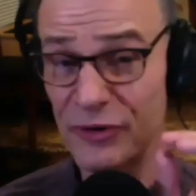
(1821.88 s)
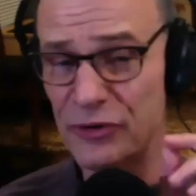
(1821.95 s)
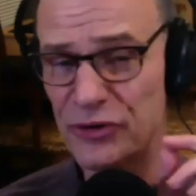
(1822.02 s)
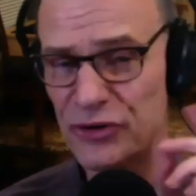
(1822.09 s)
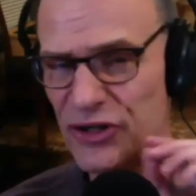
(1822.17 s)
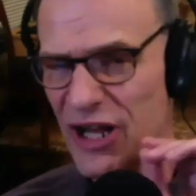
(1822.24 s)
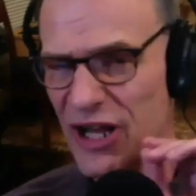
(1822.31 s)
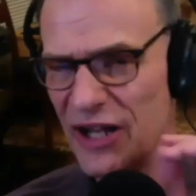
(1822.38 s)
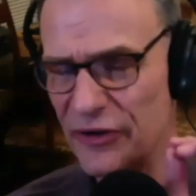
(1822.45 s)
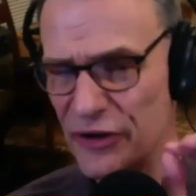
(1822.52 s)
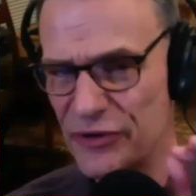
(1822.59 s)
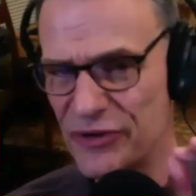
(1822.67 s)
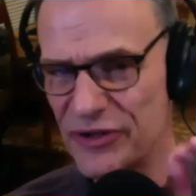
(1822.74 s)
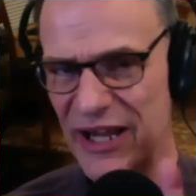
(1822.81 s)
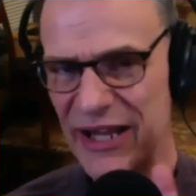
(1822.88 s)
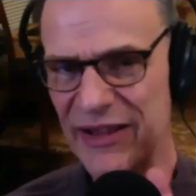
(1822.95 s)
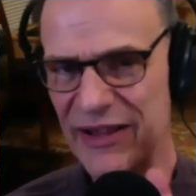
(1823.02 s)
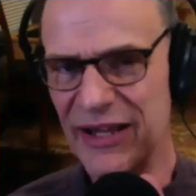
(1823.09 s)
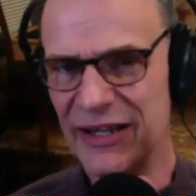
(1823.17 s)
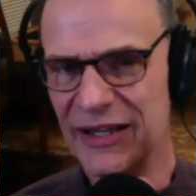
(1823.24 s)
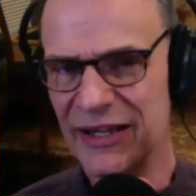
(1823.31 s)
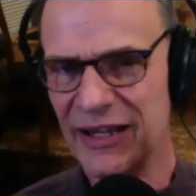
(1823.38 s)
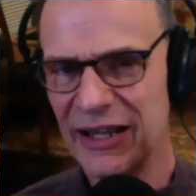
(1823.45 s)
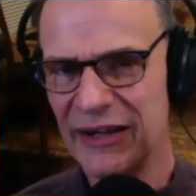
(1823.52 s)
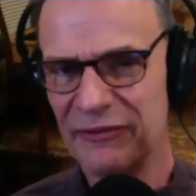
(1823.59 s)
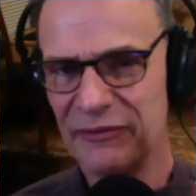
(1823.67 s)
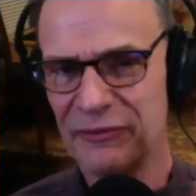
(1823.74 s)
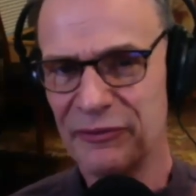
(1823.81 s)
Chad, are you saying that
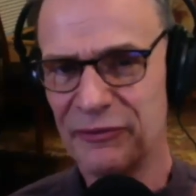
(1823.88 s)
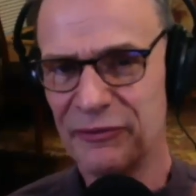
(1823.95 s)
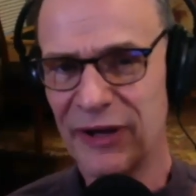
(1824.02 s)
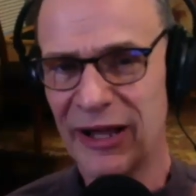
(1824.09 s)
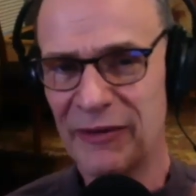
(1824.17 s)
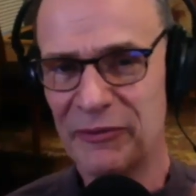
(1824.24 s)
uh,